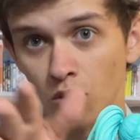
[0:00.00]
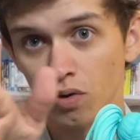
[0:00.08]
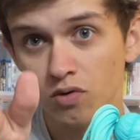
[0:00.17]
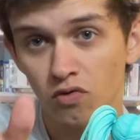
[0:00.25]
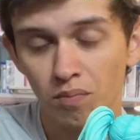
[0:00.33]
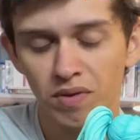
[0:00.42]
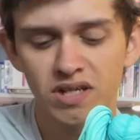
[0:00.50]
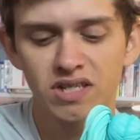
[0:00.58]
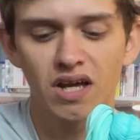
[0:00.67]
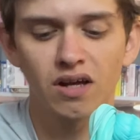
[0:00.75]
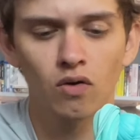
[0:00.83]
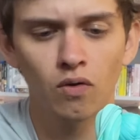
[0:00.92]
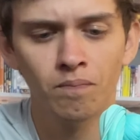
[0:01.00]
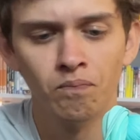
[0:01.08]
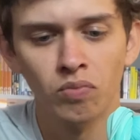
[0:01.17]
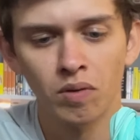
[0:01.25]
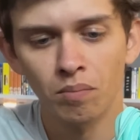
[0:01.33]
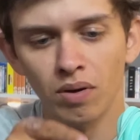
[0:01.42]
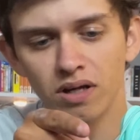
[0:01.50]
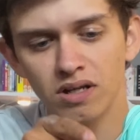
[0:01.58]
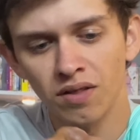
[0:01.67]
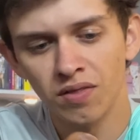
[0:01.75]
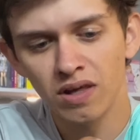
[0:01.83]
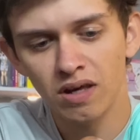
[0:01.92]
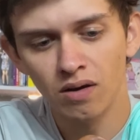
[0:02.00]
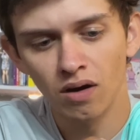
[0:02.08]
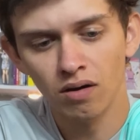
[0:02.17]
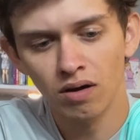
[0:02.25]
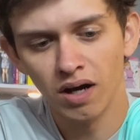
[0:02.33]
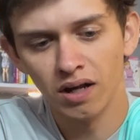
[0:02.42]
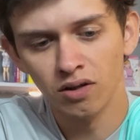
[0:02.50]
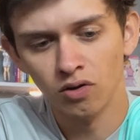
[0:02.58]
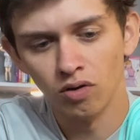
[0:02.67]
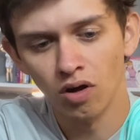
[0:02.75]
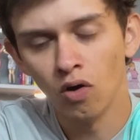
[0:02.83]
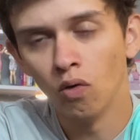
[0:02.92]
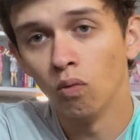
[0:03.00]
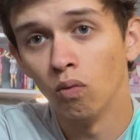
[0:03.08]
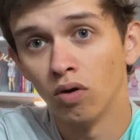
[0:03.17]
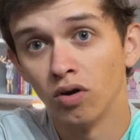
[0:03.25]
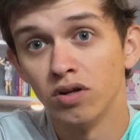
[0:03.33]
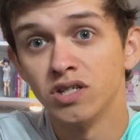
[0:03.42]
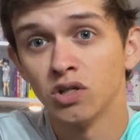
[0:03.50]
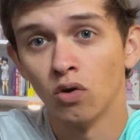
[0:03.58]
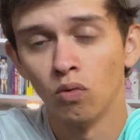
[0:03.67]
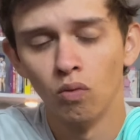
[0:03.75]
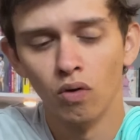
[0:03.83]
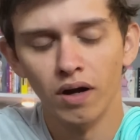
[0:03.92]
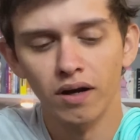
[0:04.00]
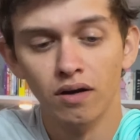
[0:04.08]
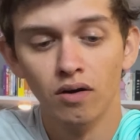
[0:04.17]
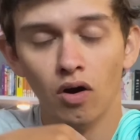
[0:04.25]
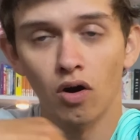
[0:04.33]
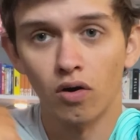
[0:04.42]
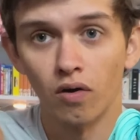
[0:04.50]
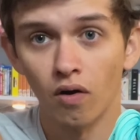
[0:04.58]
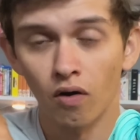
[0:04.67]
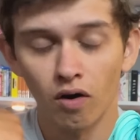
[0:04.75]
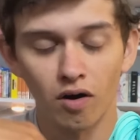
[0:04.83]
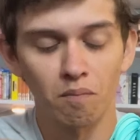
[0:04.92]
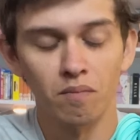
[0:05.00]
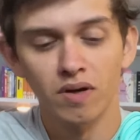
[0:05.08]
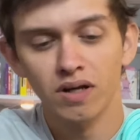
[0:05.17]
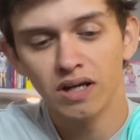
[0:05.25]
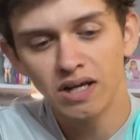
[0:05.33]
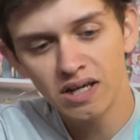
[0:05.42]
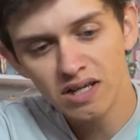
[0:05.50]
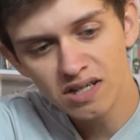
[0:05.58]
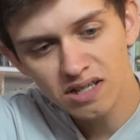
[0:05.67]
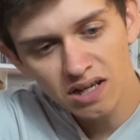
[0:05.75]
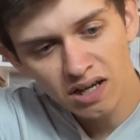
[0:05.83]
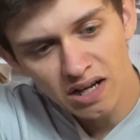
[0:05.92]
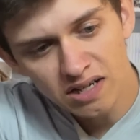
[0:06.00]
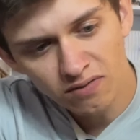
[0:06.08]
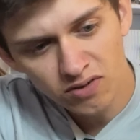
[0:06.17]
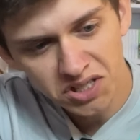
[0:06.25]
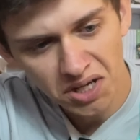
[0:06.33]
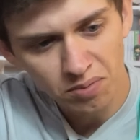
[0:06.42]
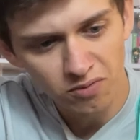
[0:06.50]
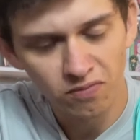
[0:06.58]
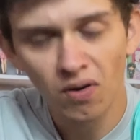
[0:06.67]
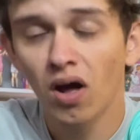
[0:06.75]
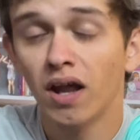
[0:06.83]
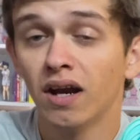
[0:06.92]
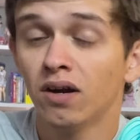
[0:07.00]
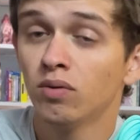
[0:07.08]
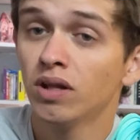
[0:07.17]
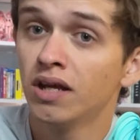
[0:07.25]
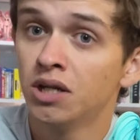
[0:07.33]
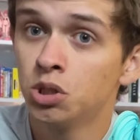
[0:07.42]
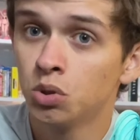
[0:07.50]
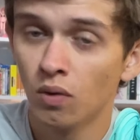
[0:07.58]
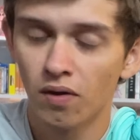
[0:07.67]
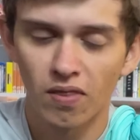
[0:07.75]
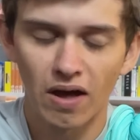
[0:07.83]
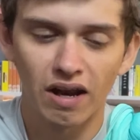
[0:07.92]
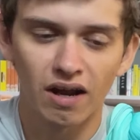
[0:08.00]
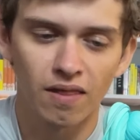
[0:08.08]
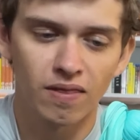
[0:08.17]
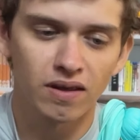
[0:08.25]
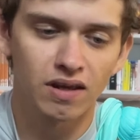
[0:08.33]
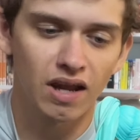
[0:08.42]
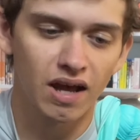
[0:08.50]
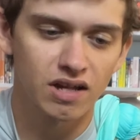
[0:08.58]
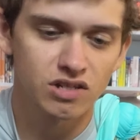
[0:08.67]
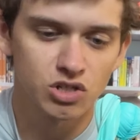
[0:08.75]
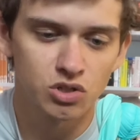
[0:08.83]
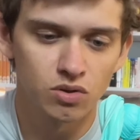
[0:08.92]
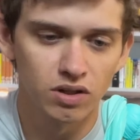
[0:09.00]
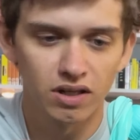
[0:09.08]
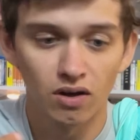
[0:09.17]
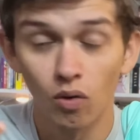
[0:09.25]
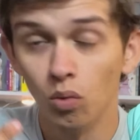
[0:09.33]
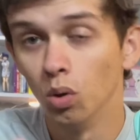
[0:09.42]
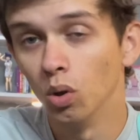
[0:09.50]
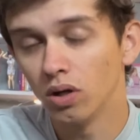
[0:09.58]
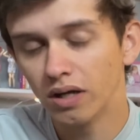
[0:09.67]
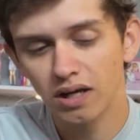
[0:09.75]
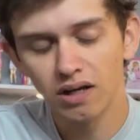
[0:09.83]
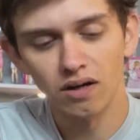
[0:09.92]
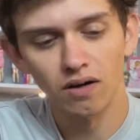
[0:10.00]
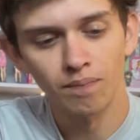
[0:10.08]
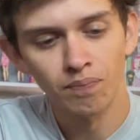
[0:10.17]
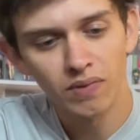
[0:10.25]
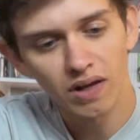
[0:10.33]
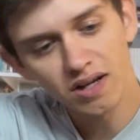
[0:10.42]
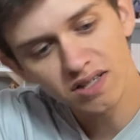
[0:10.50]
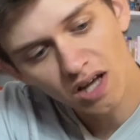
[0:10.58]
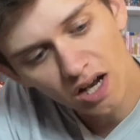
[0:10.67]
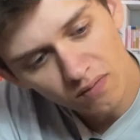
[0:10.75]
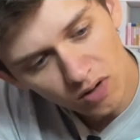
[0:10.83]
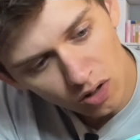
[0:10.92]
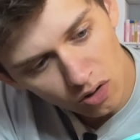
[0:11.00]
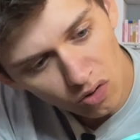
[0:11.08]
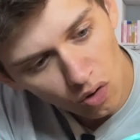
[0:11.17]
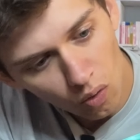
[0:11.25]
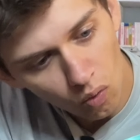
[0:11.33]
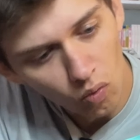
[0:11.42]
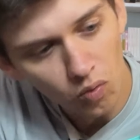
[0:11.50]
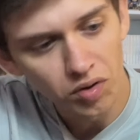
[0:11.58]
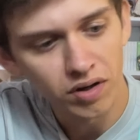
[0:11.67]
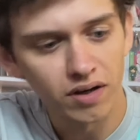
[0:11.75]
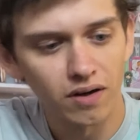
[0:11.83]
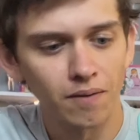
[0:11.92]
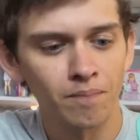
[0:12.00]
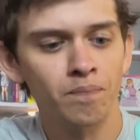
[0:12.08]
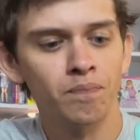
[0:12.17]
you from this angle, but the little O or 01 on her arm is in a different type of font, and I really enjoyed that. I think it adds to the whole look here, and it's kind of a gold here.